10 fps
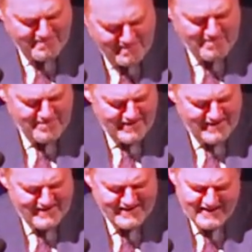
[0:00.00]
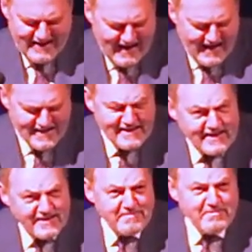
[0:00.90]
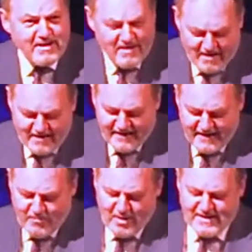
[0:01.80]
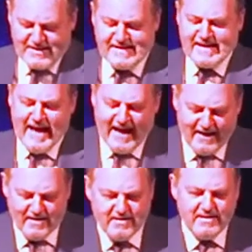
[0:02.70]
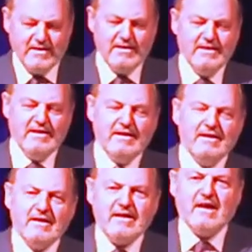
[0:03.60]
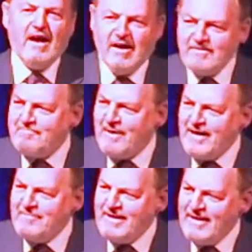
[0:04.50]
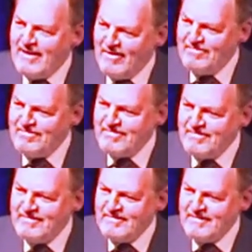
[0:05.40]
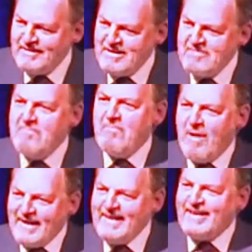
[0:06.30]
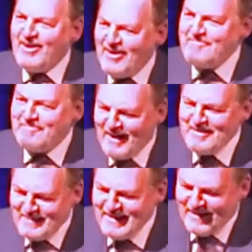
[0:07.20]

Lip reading: remember, as Lennon and McCartney once sang, can't buy me love, money can't buy me